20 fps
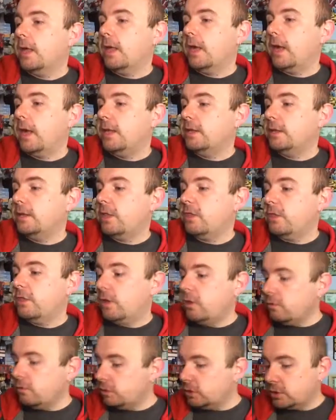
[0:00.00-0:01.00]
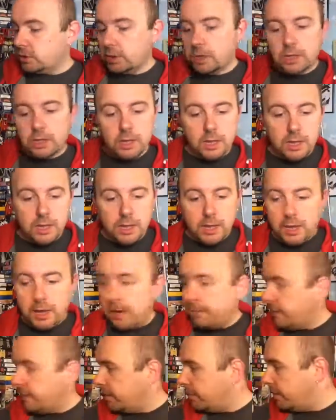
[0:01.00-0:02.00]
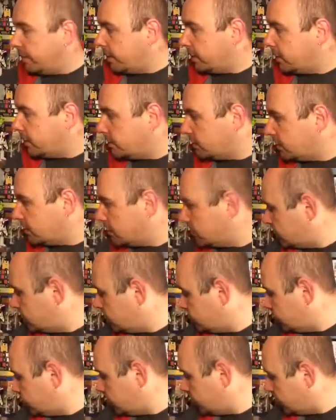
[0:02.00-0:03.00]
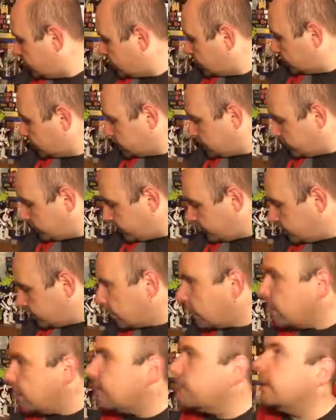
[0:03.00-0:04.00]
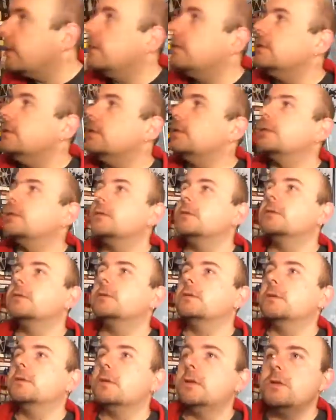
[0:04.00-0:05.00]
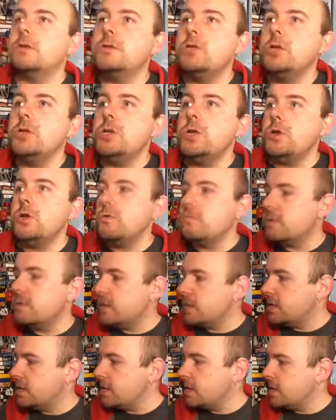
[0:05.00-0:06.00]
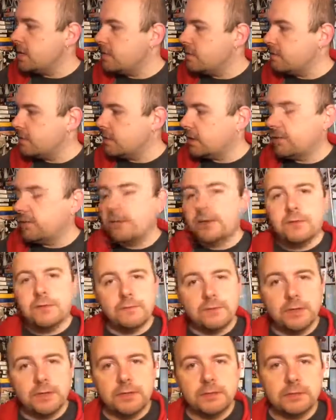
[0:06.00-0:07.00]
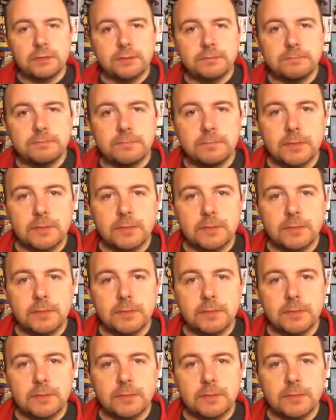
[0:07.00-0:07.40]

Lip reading: And those are my pickups. Let's double check. Have I got anything else? No, I don't have anything else.